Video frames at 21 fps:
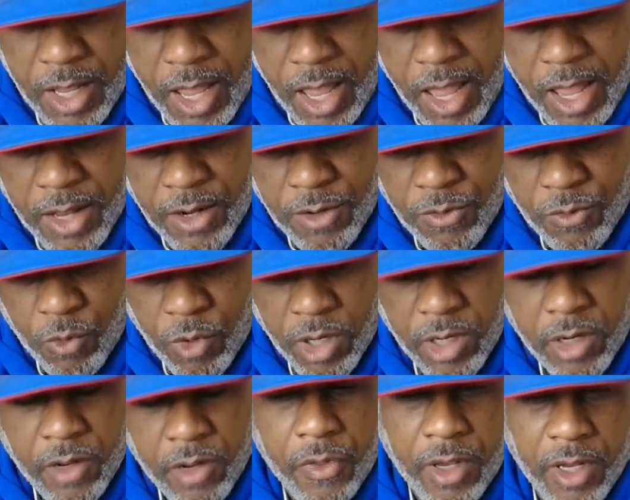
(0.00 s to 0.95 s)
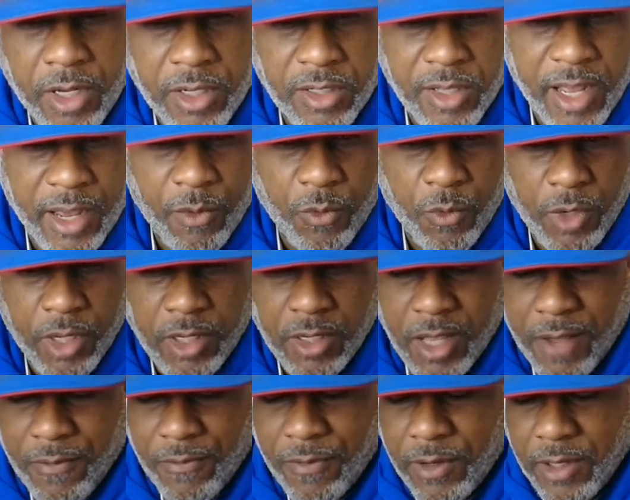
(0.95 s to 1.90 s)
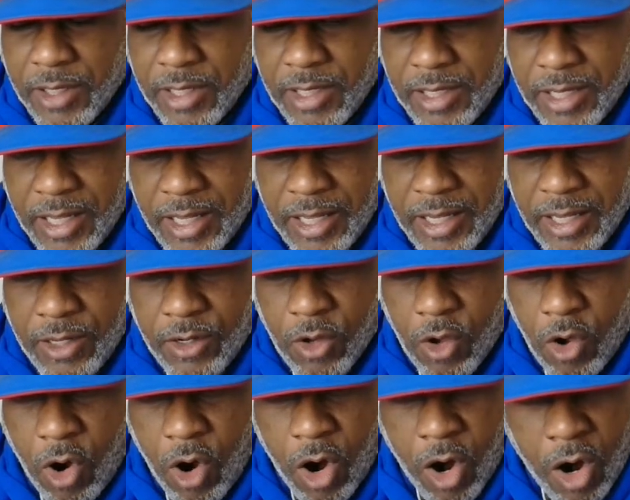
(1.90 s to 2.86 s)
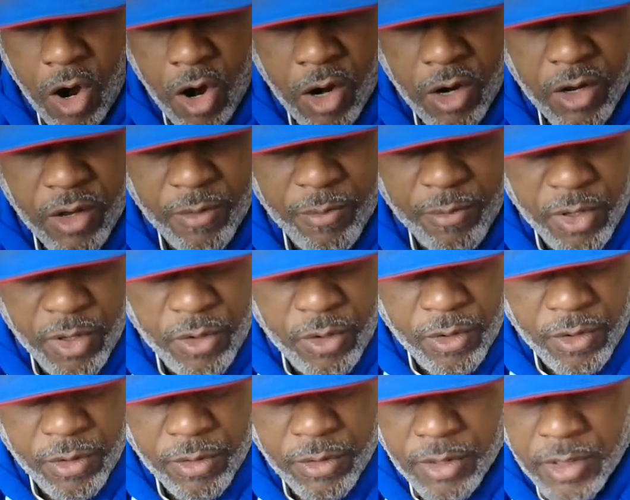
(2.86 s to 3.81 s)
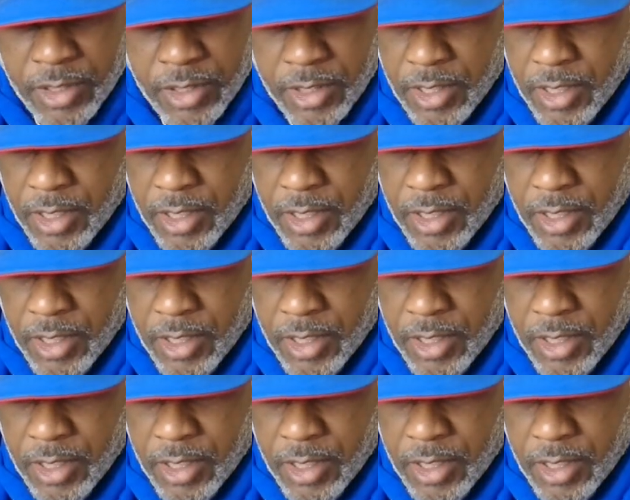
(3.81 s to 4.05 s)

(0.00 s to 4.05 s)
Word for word: And one of the things that we definitely need are computers.